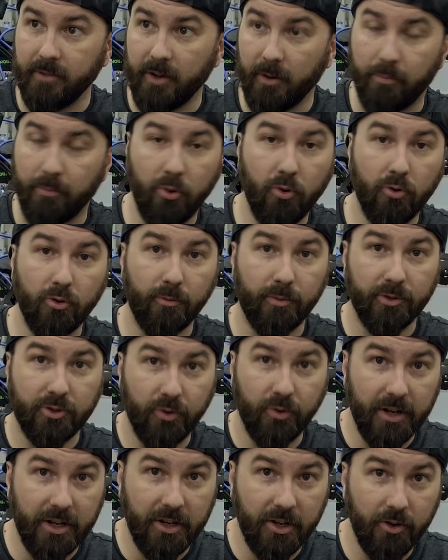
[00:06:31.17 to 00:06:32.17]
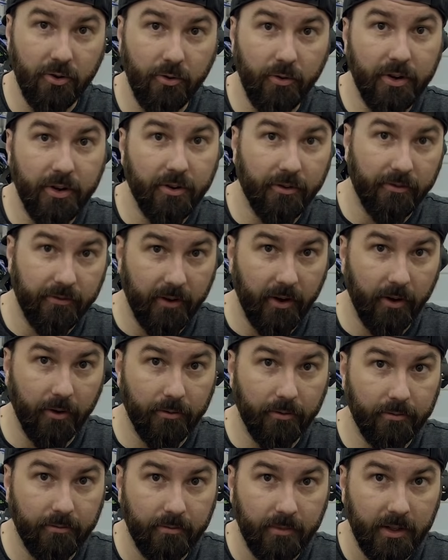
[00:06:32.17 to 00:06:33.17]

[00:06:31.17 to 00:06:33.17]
a portal between you and your phone.